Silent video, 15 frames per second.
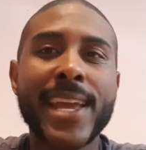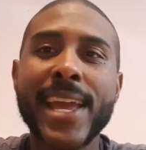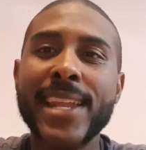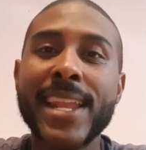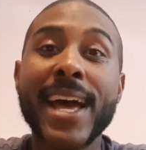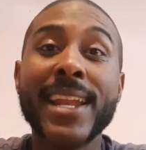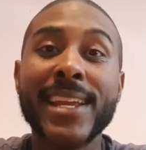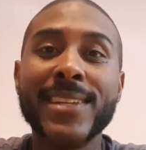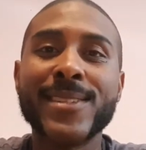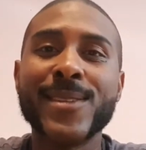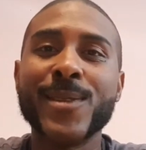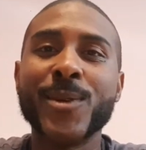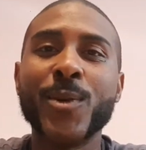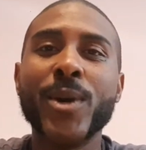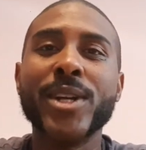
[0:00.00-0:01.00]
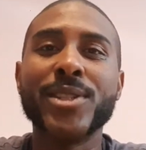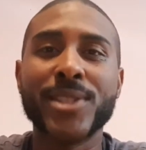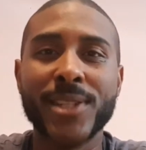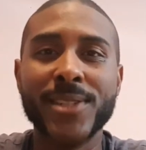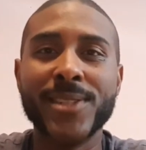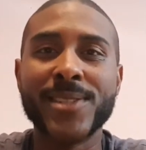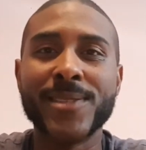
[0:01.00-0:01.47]
And not answer the
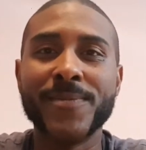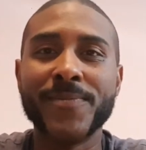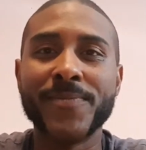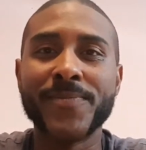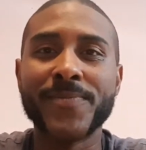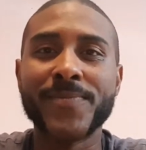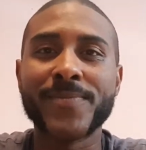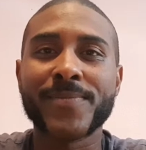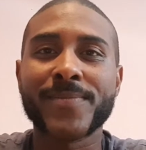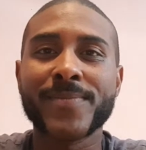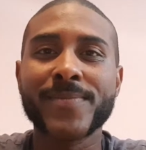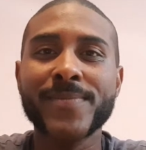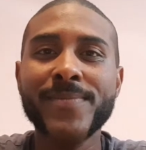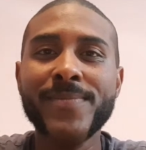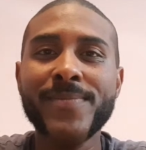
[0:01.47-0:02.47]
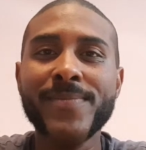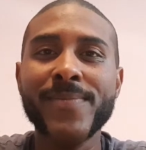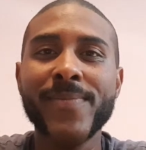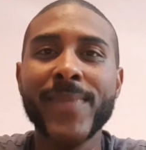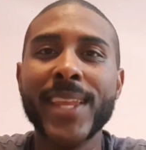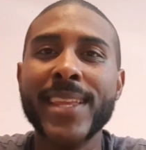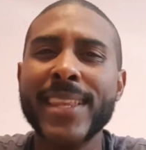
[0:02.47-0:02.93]
questions.
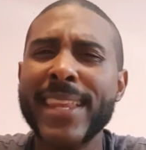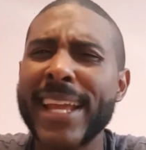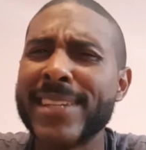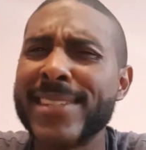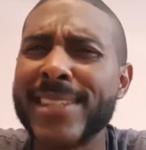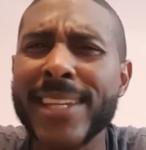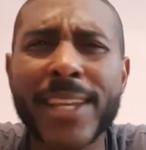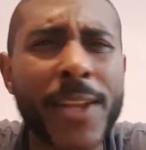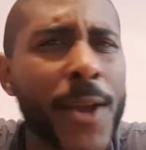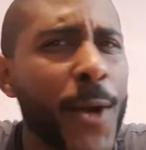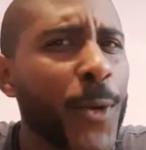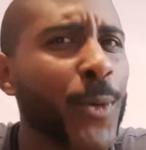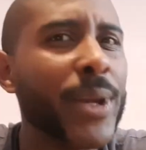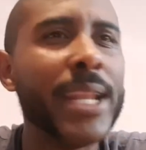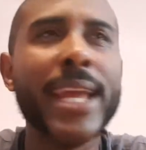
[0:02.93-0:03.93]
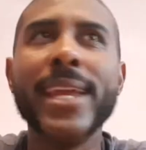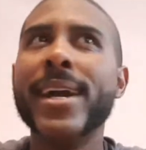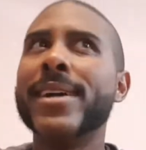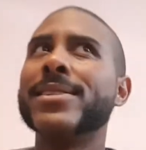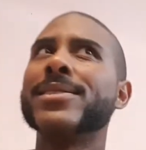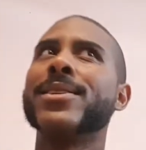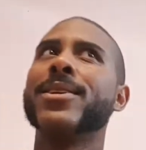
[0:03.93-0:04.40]
Next thing you know, Renee
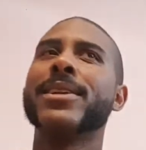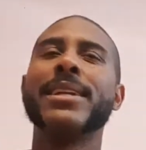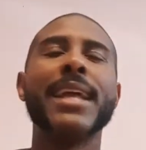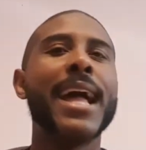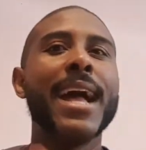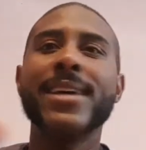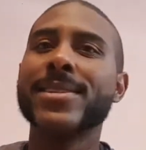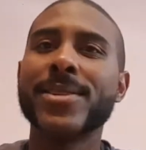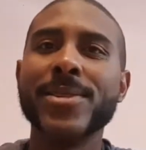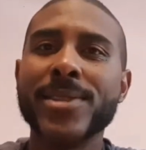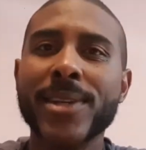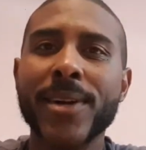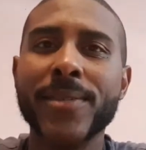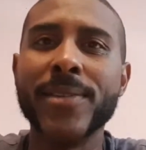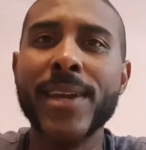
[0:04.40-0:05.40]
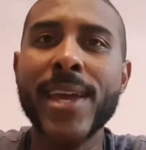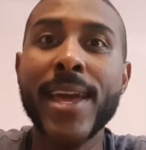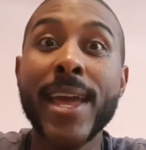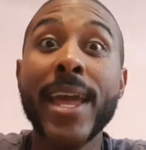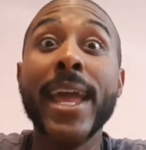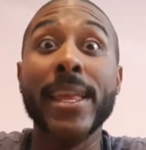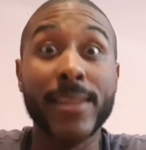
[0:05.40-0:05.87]
Young's starting to ask herself,
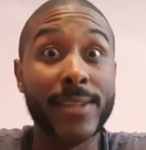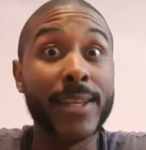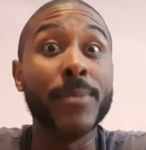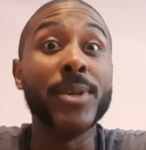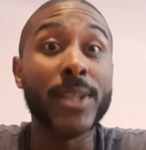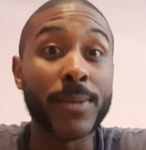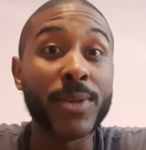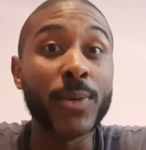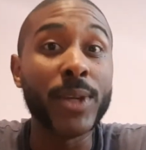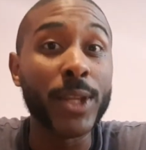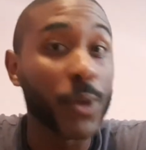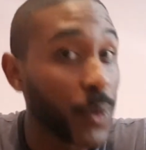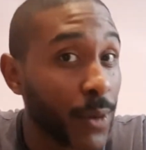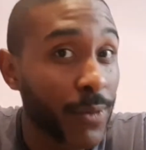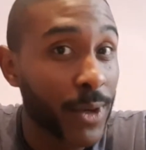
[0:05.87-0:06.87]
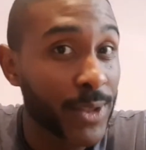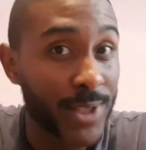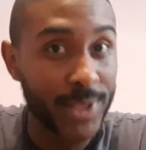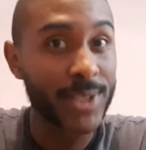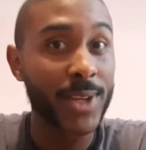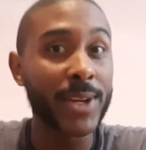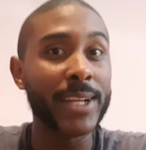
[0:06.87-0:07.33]
and the WWE Universe
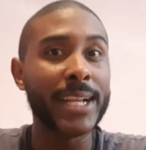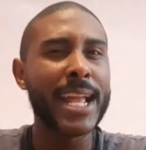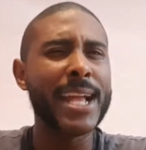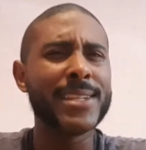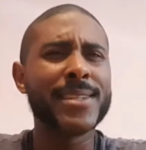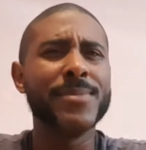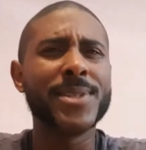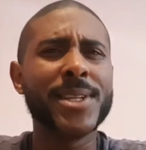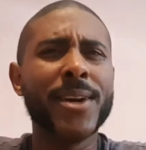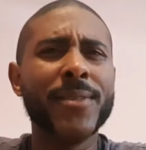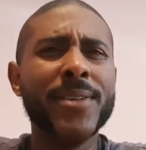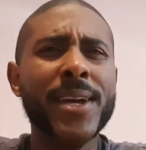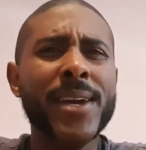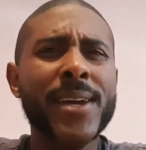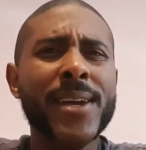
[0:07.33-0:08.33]
is starting to ask themselves,